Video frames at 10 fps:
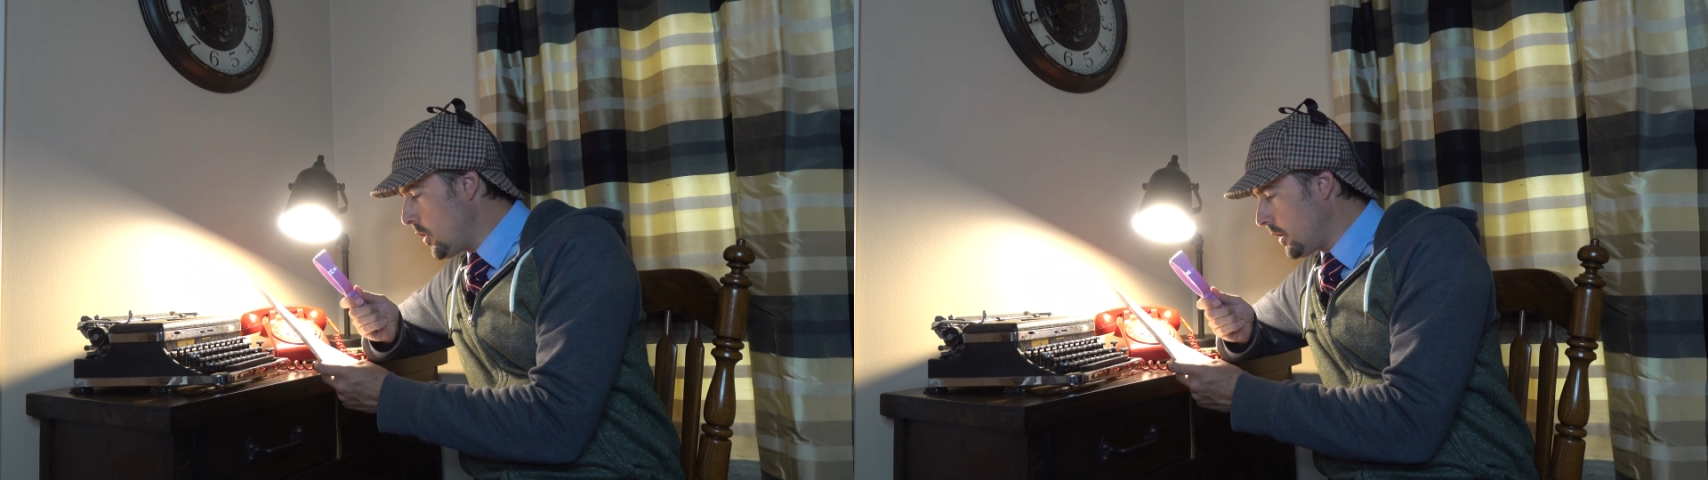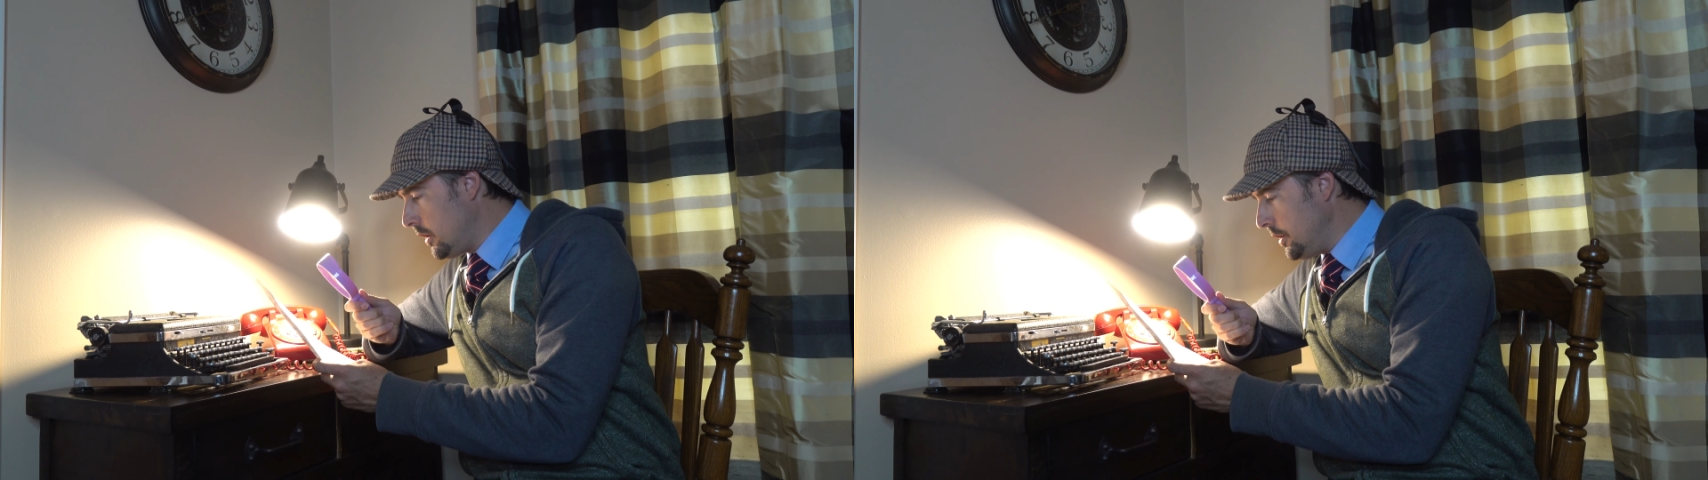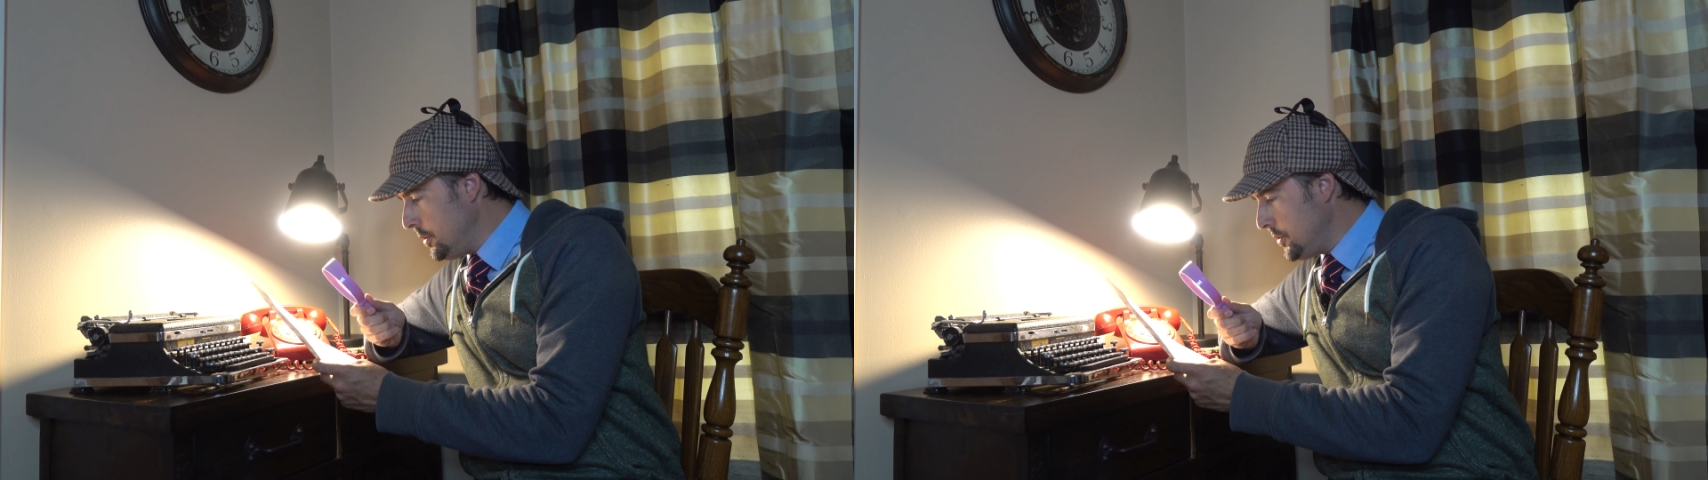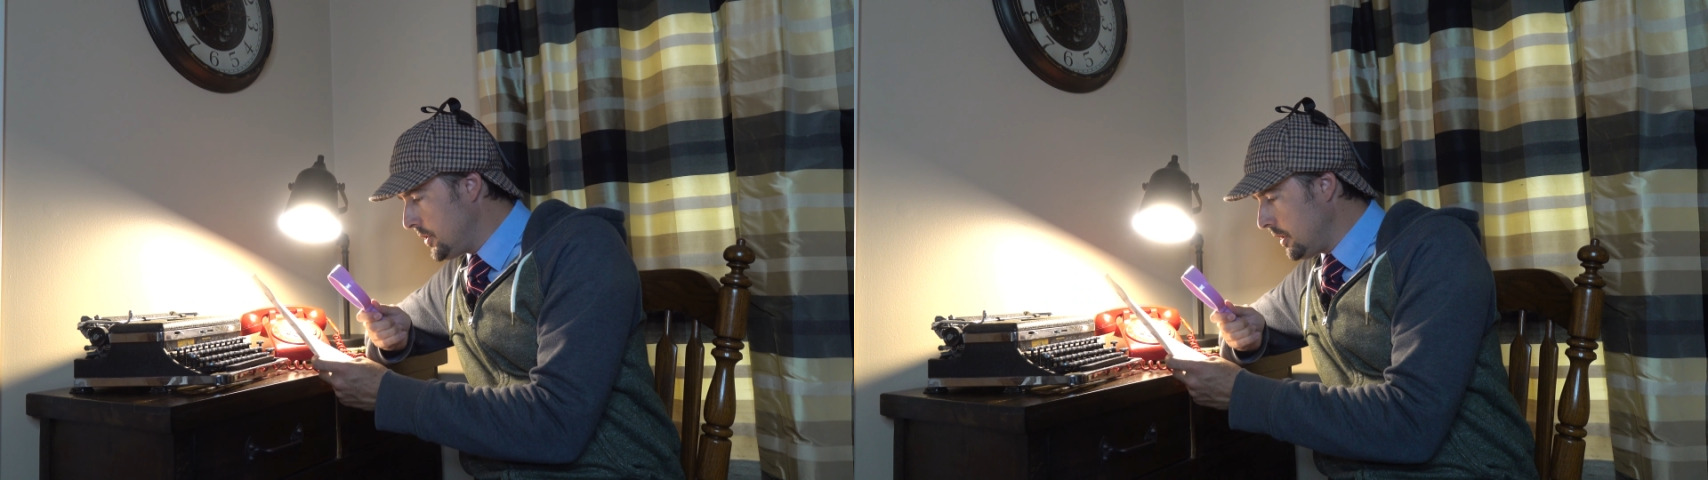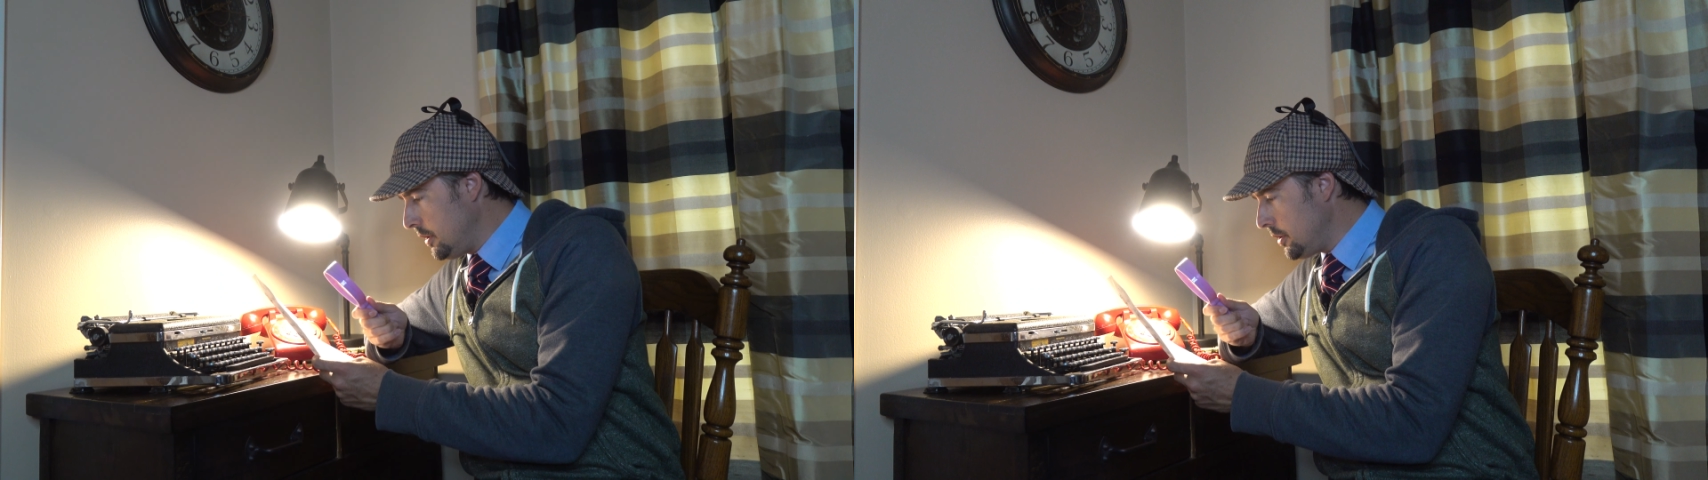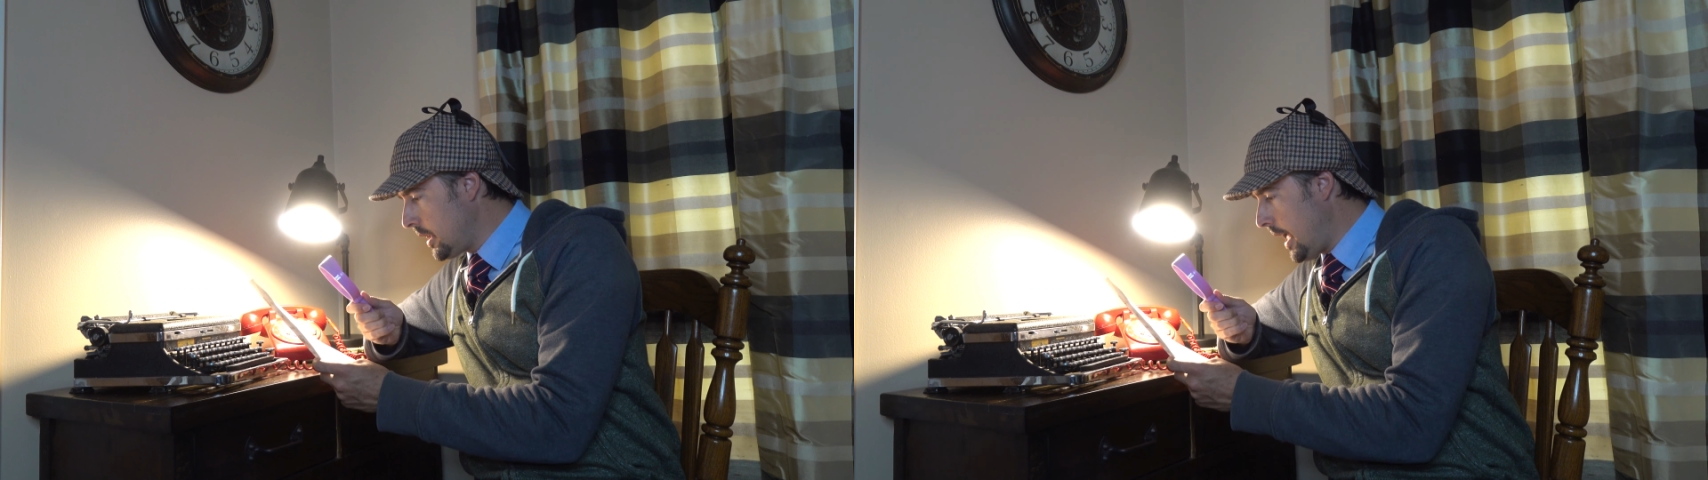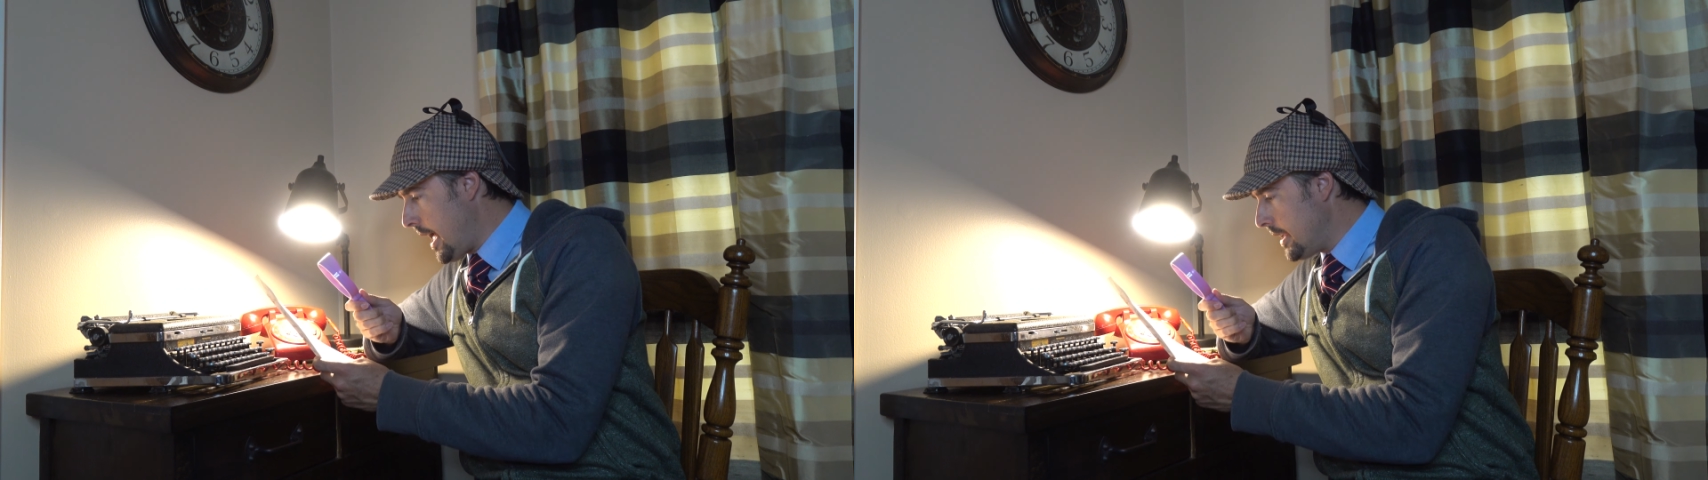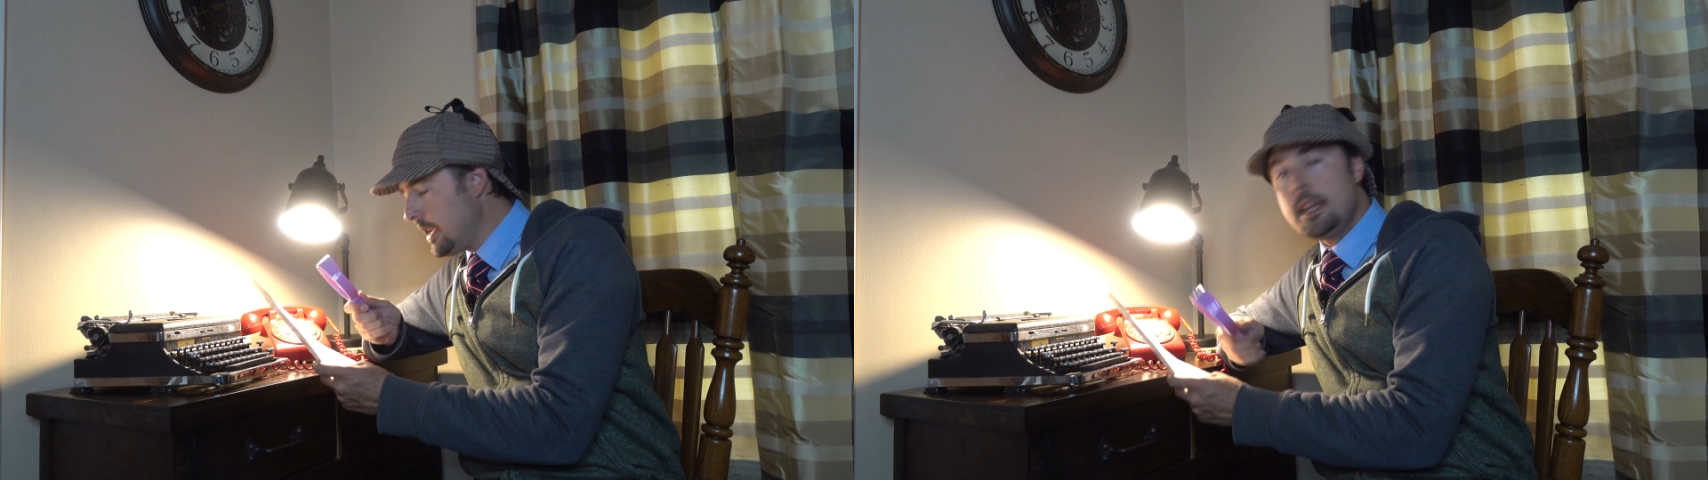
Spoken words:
clues to look at,